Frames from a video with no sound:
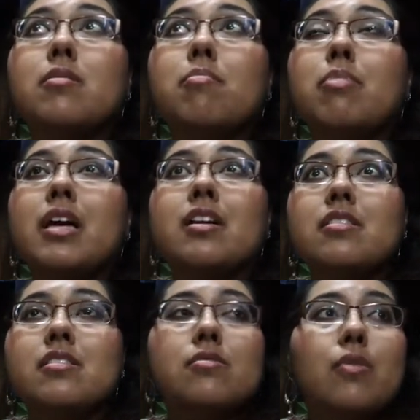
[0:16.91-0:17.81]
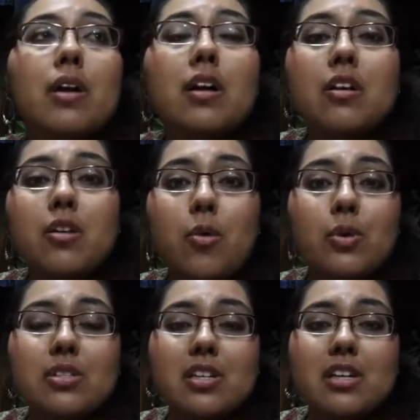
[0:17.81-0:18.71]
place where no
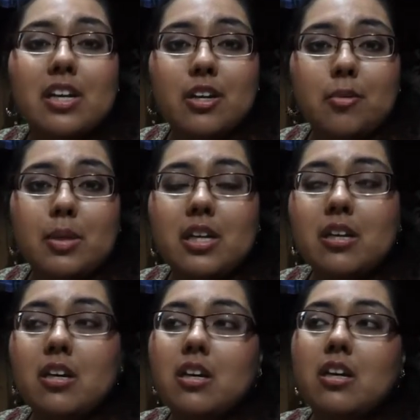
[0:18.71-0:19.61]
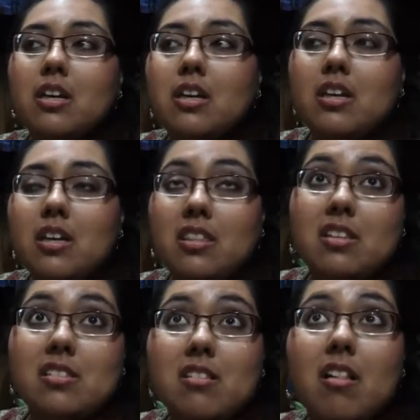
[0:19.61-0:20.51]
one's gonna hear me in
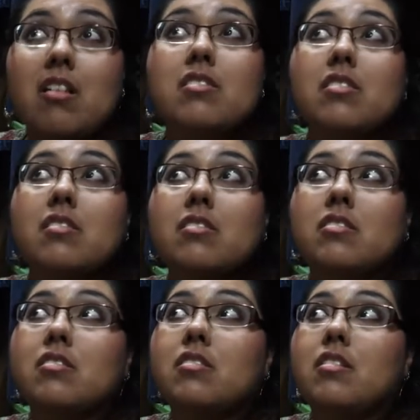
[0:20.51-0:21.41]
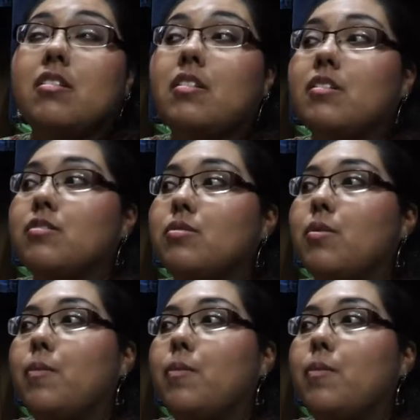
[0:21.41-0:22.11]
this closet. So